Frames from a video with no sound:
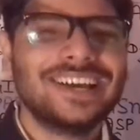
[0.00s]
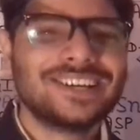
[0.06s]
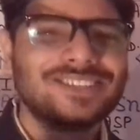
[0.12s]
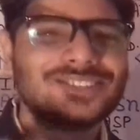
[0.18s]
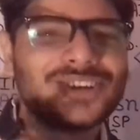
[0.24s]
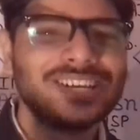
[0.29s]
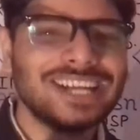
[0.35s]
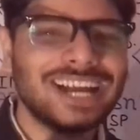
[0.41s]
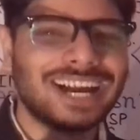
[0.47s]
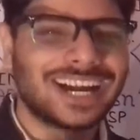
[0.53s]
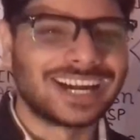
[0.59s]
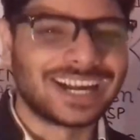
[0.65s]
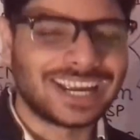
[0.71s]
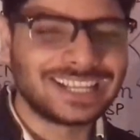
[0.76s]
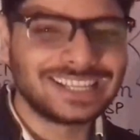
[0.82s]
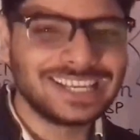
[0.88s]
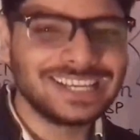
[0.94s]
So
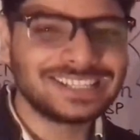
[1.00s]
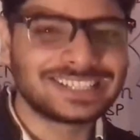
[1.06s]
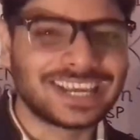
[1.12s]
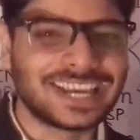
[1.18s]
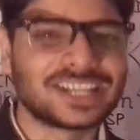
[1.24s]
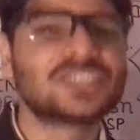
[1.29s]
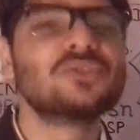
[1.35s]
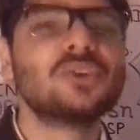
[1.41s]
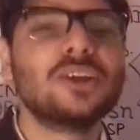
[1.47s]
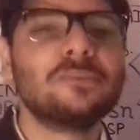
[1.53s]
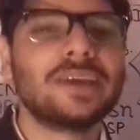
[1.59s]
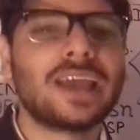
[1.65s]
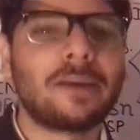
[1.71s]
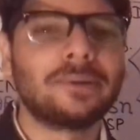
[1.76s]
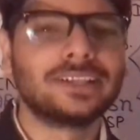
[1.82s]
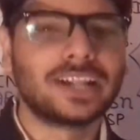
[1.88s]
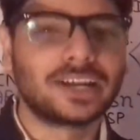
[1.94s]
here, in this case, we will
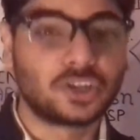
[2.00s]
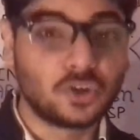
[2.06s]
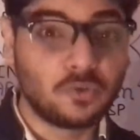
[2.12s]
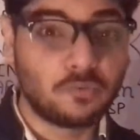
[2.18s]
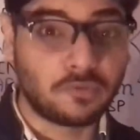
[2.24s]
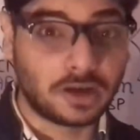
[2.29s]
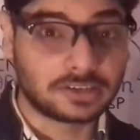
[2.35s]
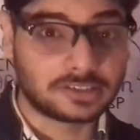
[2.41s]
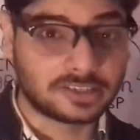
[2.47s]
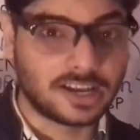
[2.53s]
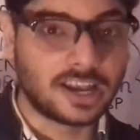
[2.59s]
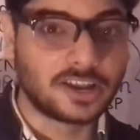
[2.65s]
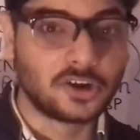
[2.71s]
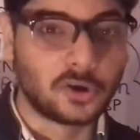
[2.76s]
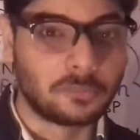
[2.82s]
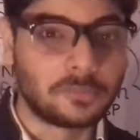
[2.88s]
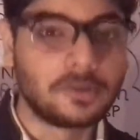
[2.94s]
be having the two
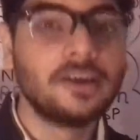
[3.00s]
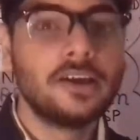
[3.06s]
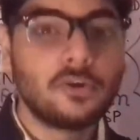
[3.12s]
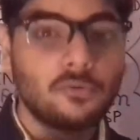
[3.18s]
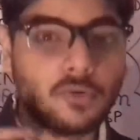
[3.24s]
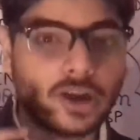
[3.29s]
functional group.